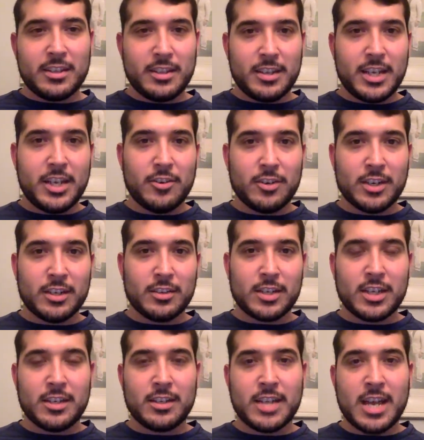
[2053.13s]
heater kit
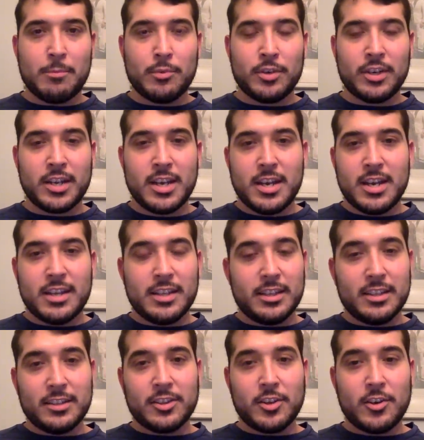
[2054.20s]
at that point. And then
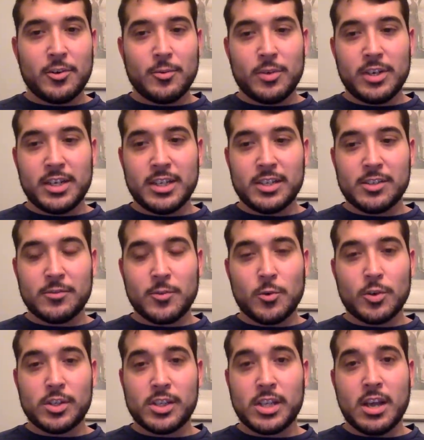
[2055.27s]
the third one is, of
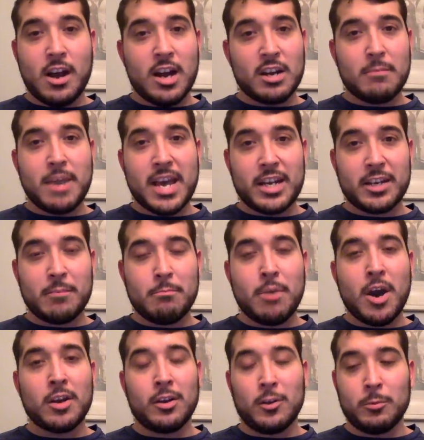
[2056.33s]
course, the automatic
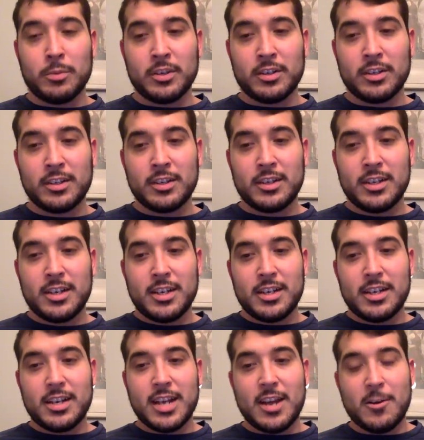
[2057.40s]
bottle opener.
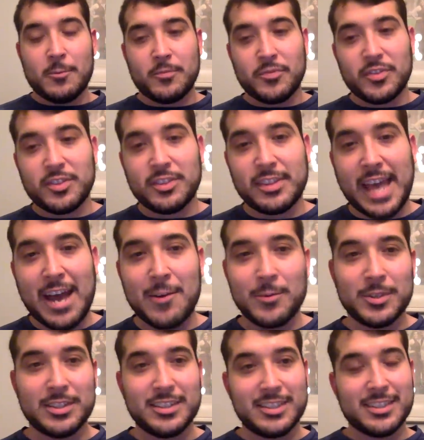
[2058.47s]
Now, that
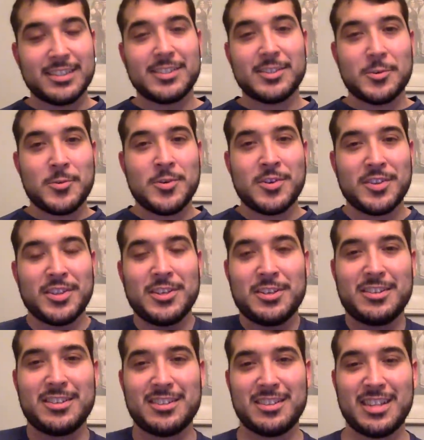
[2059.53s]
one is a
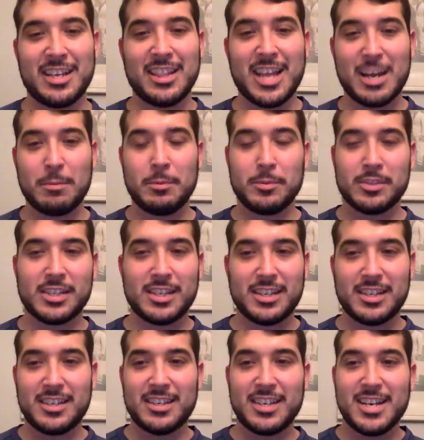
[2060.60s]
lot of people
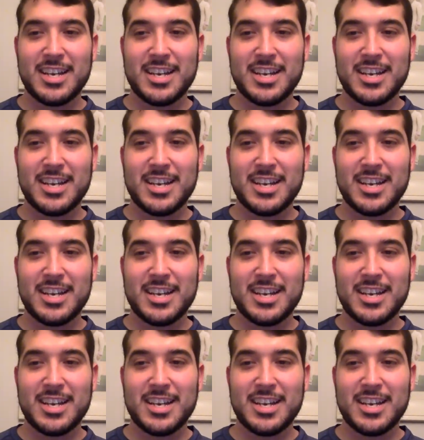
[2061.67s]
say